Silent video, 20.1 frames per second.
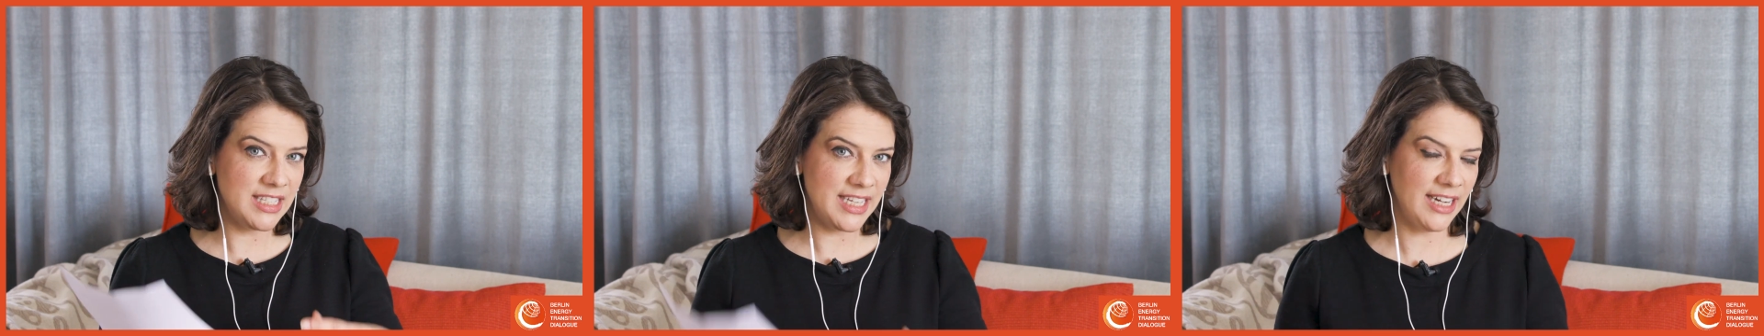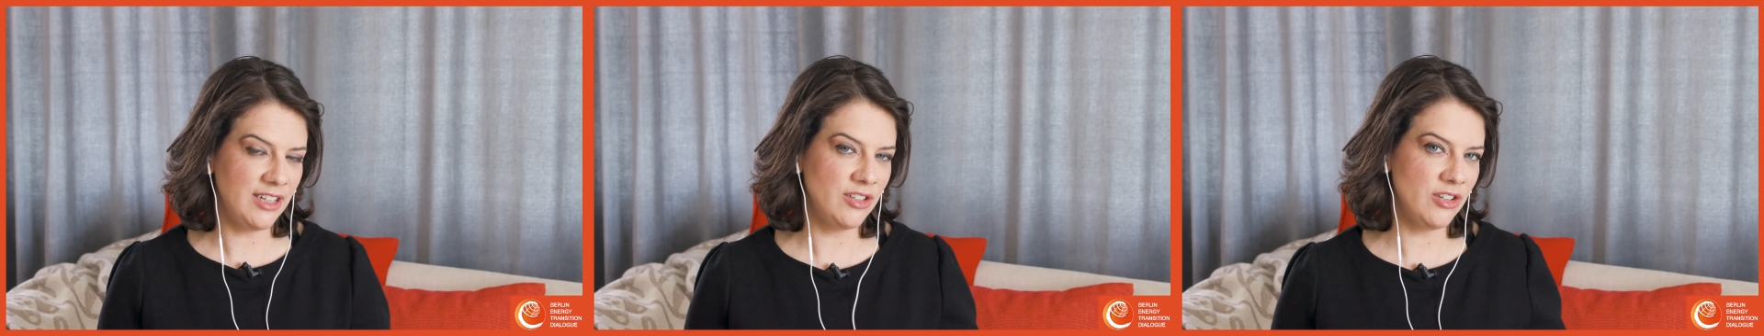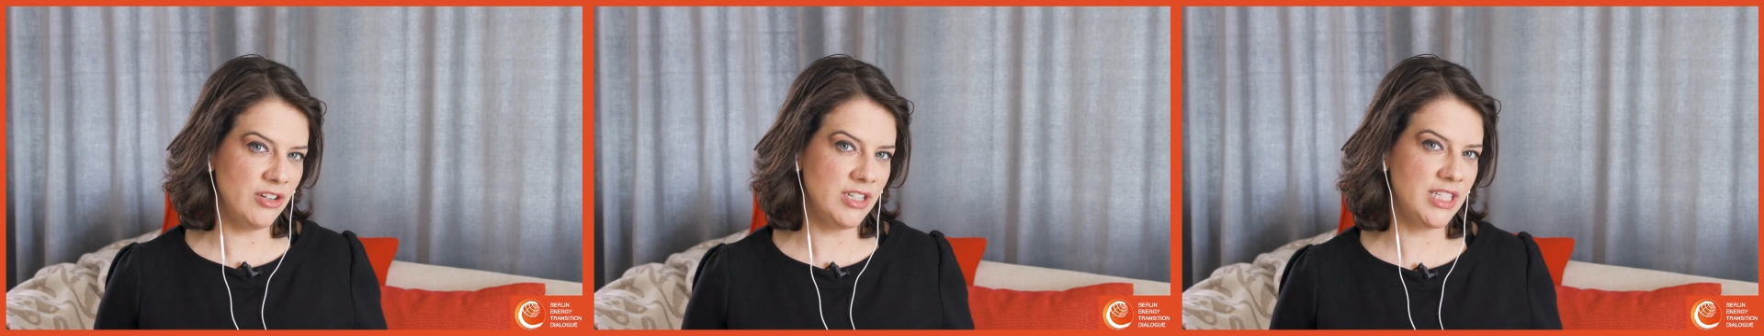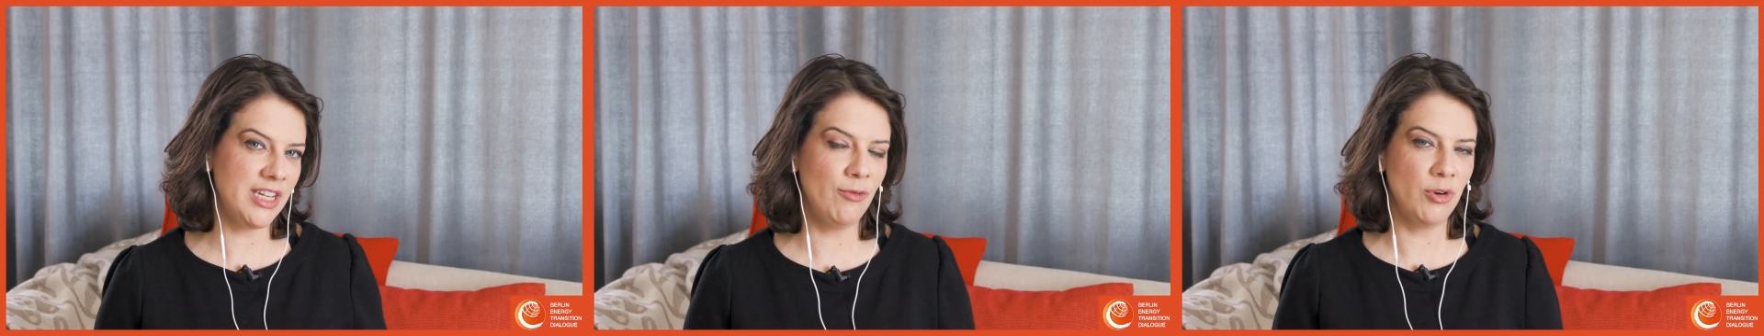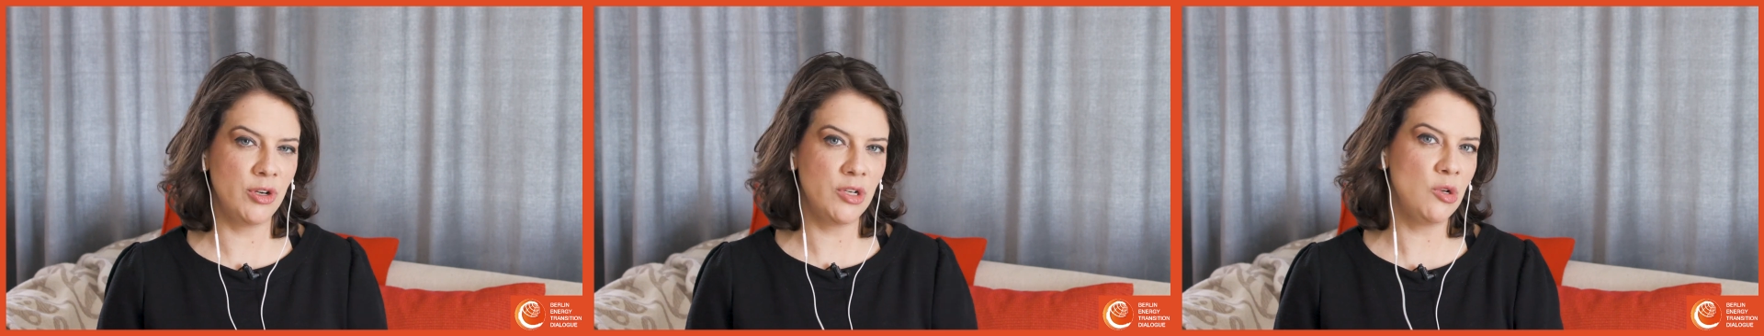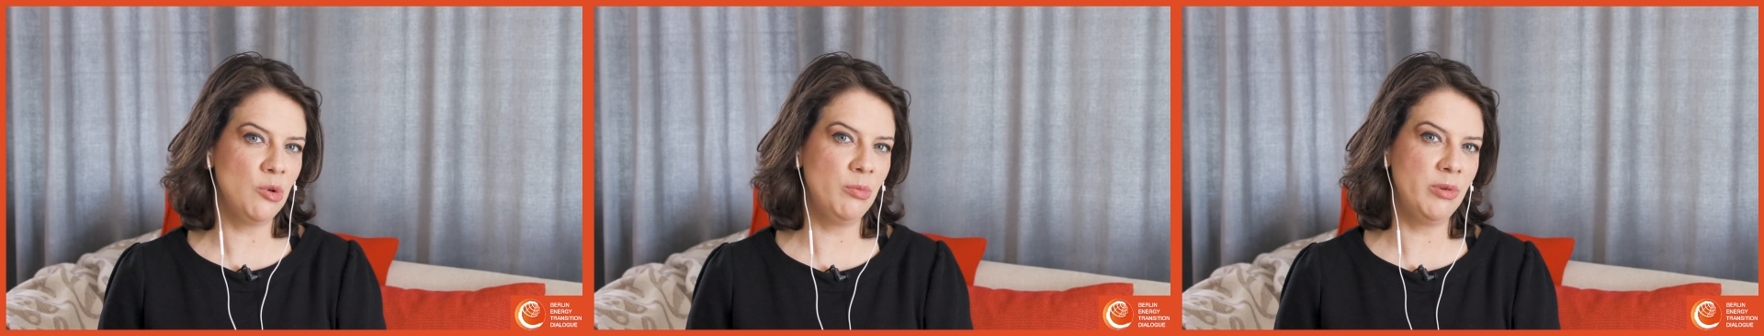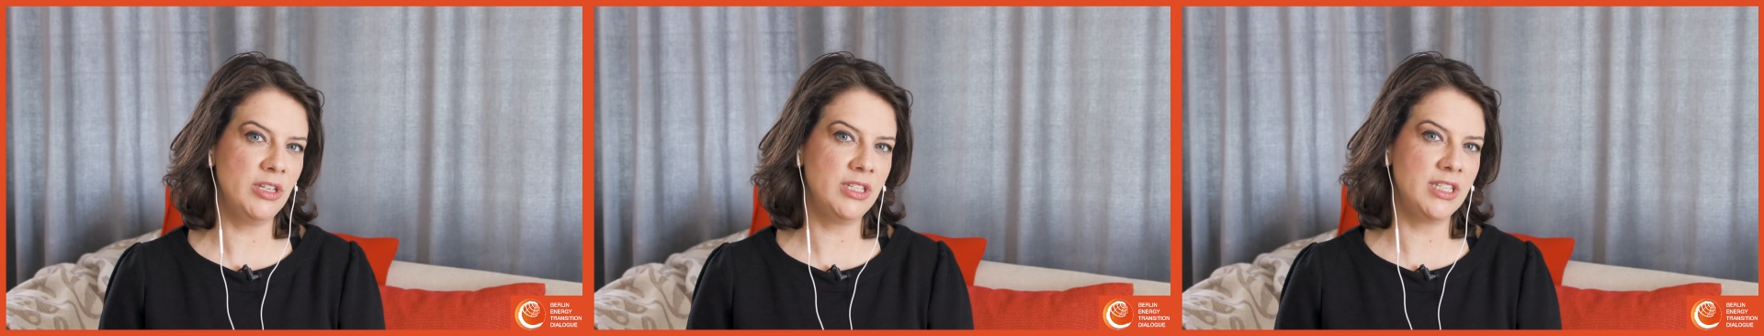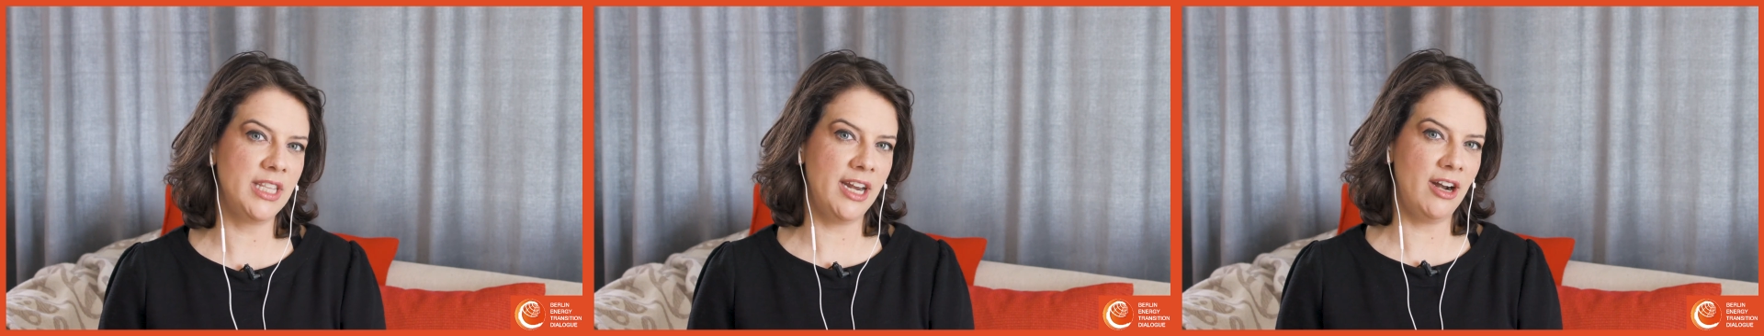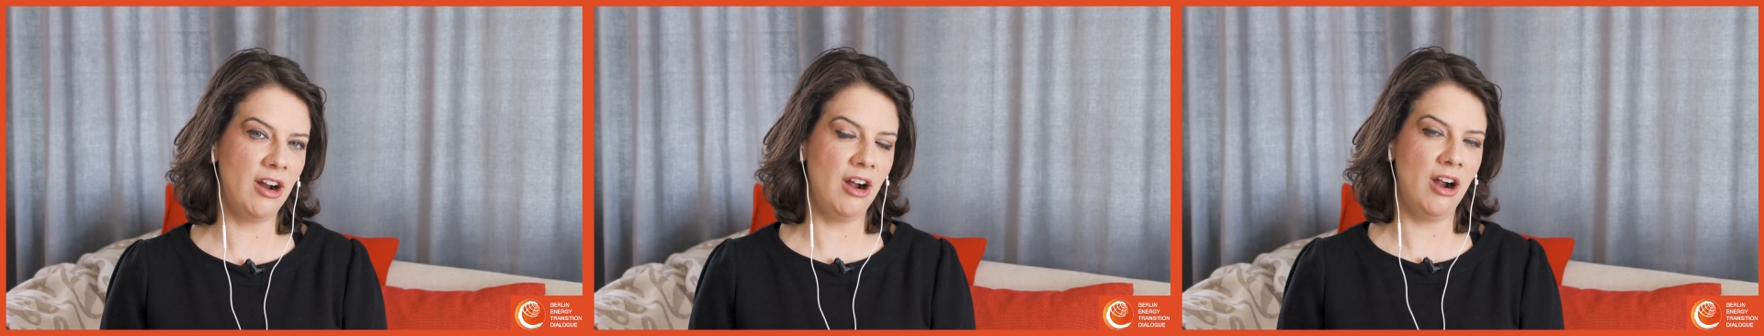sectors of renewables that